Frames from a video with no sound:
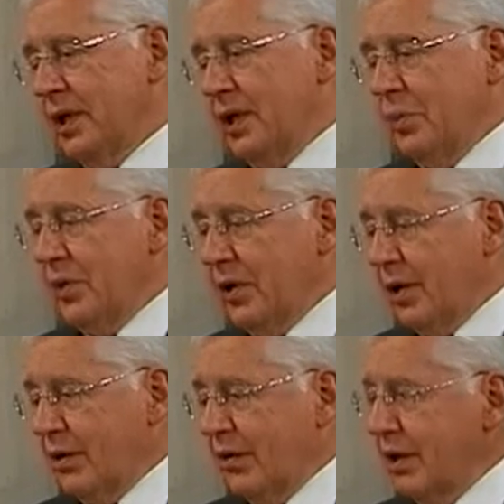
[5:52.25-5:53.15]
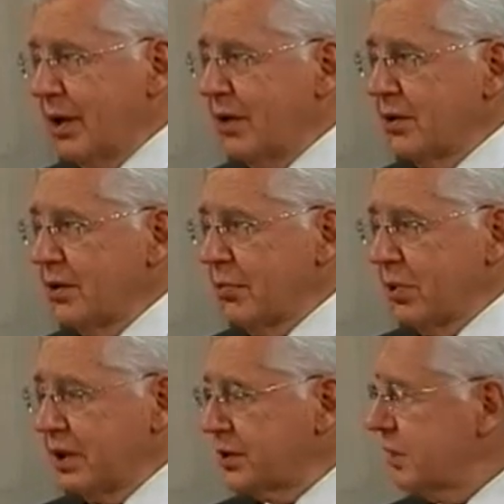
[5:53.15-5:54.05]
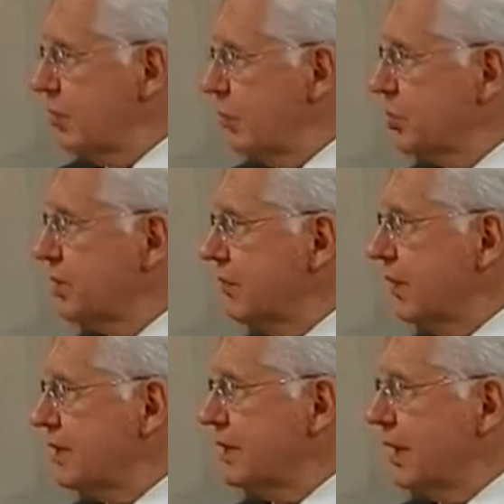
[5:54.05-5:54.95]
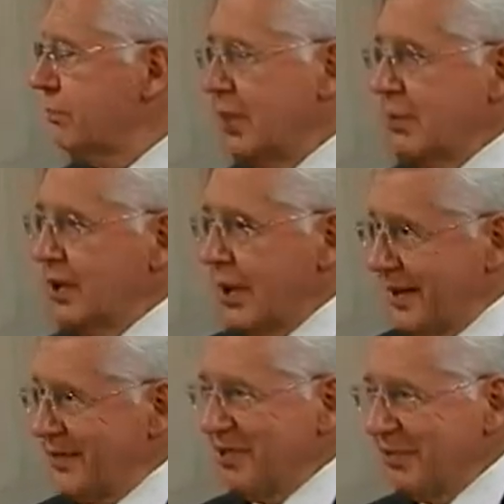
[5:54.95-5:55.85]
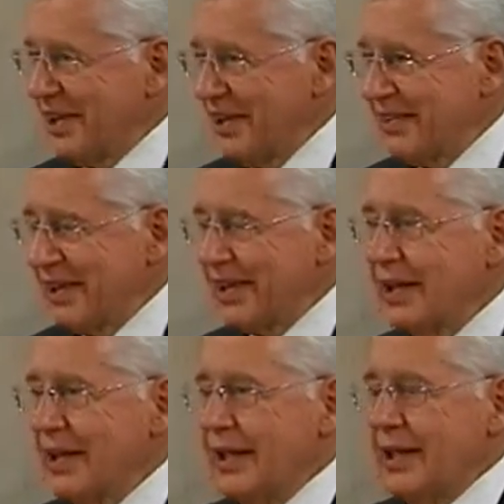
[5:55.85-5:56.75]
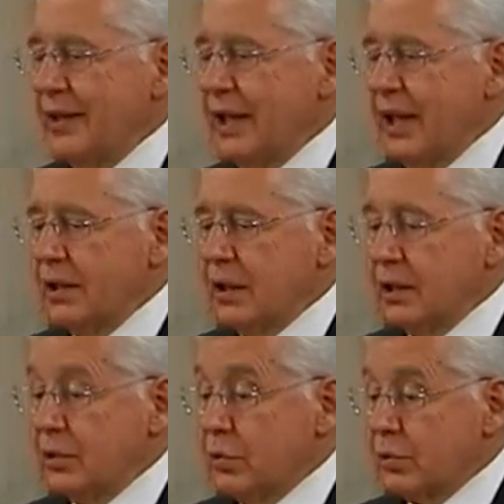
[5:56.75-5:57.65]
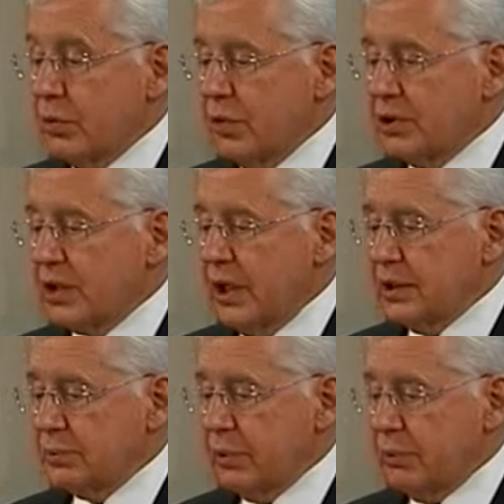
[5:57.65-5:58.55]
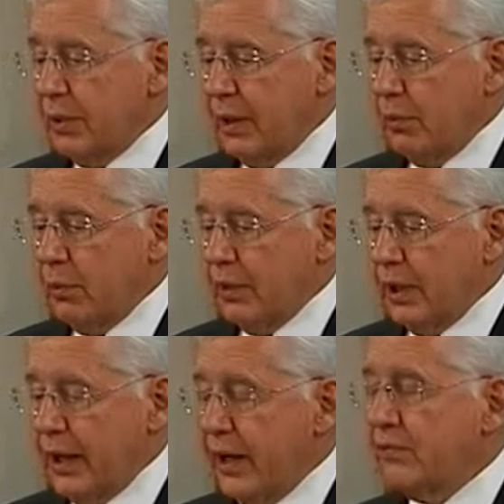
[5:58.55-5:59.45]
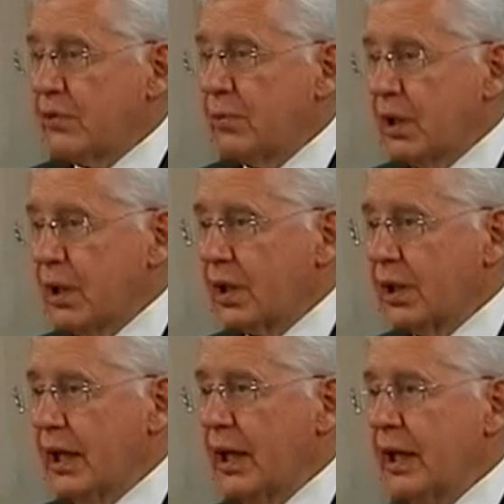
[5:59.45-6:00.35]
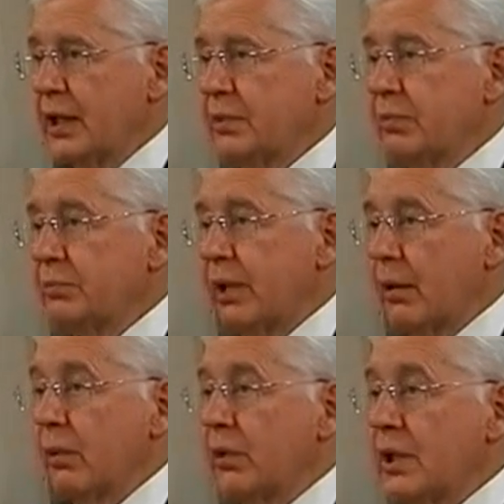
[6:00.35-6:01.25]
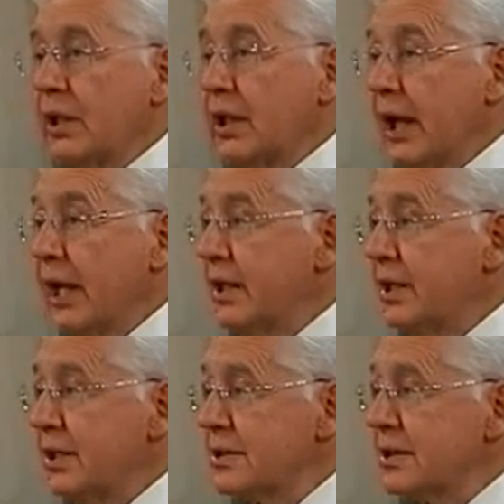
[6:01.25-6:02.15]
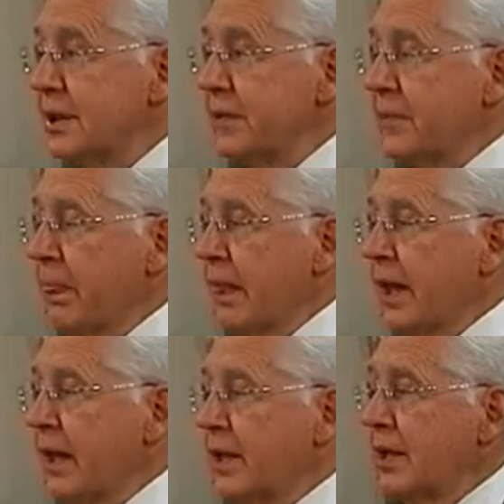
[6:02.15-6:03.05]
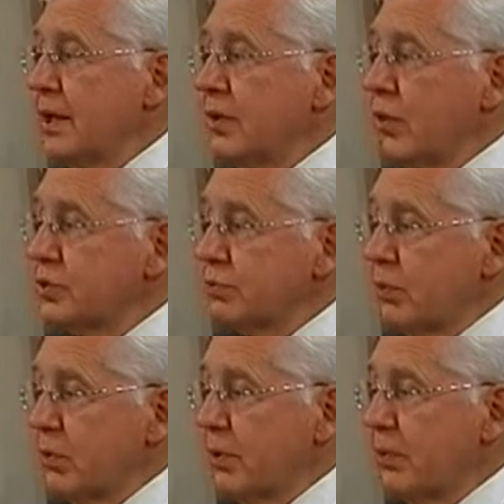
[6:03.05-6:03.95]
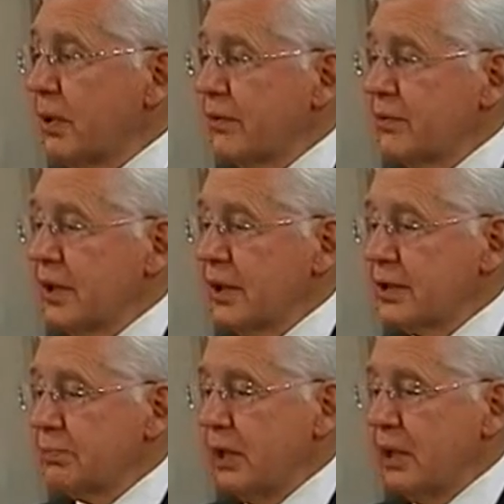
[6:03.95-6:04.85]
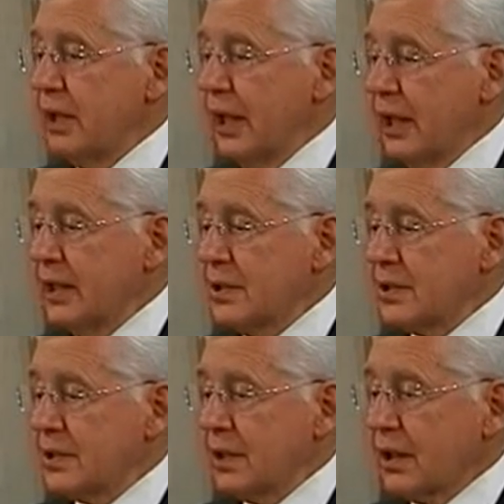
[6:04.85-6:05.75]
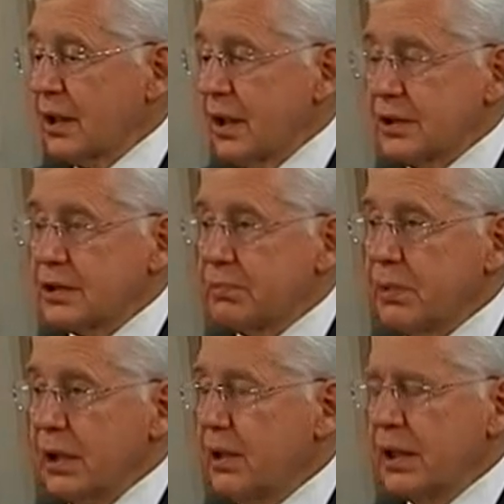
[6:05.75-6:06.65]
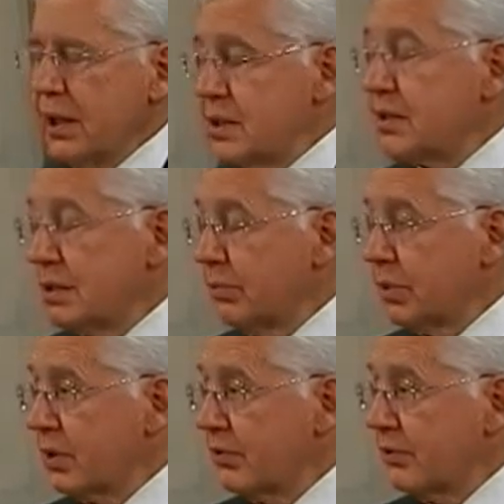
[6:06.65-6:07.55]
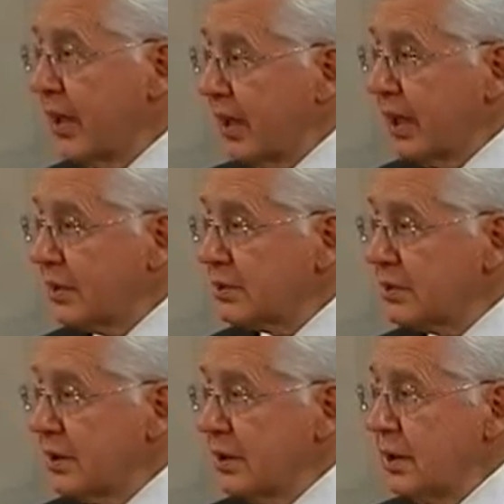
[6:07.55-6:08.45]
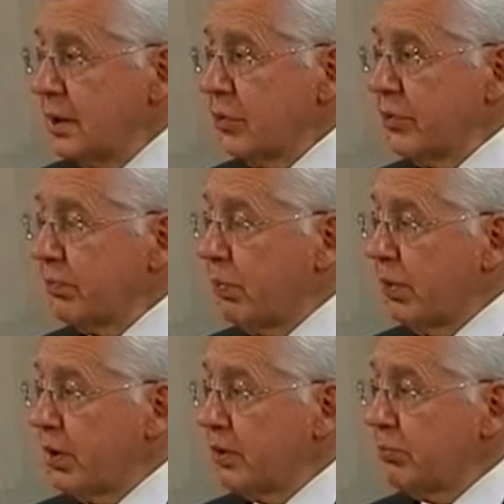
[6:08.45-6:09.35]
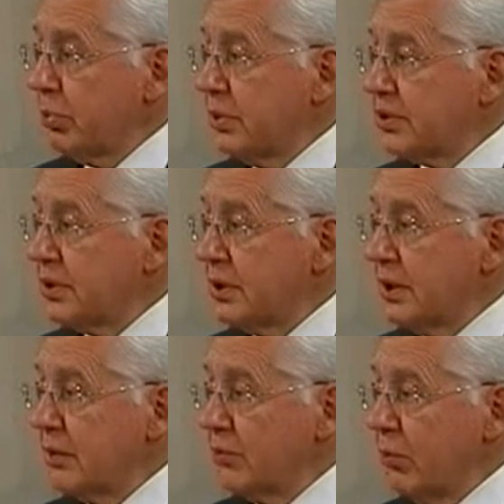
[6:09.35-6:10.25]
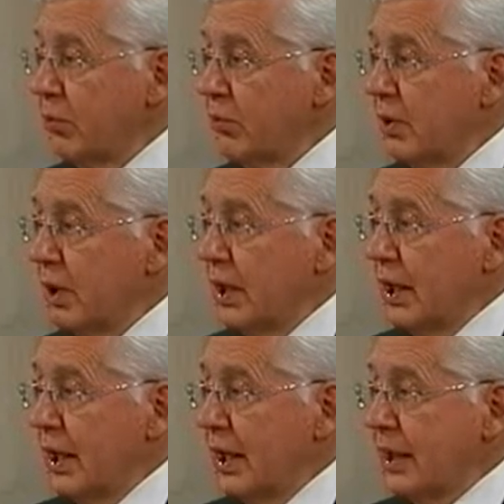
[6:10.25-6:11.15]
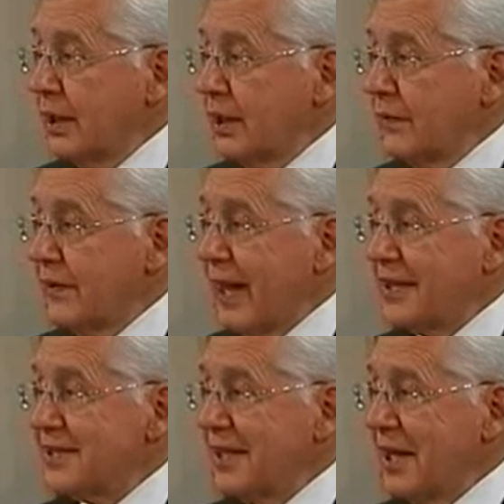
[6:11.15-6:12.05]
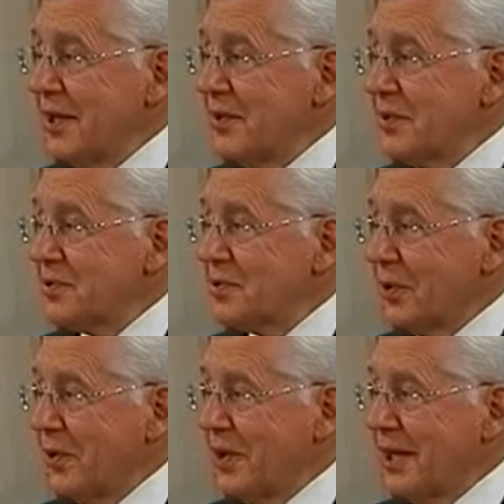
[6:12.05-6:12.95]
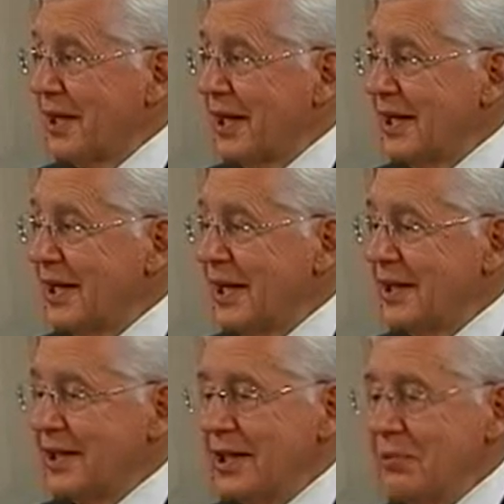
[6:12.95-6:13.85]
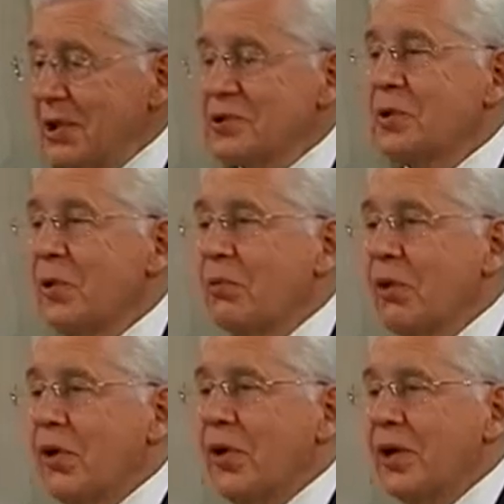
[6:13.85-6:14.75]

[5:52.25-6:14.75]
we all are under the impression, or most of us, maybe not everyone, I think, that Luke wrote his gospel probably after Mark and probably in the 80s, and knows more about things, but he ends the gospel, he ends the book of Acts with Paul in prison in Rome, and that's the end of the story, and he must know more,